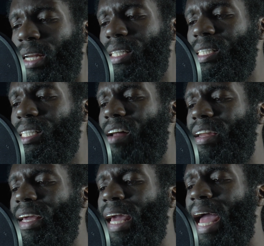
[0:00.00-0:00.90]
the
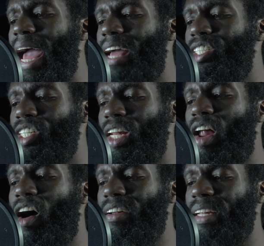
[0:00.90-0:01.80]
sonic hedge
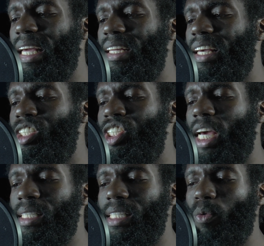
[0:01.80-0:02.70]
logged in your
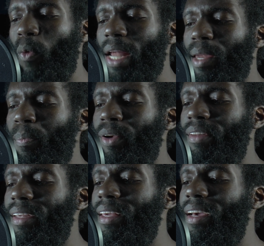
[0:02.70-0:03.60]
chest when the
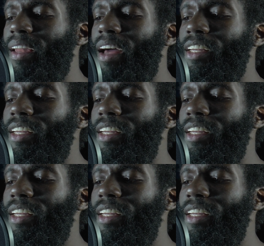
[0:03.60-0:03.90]
pretty girl on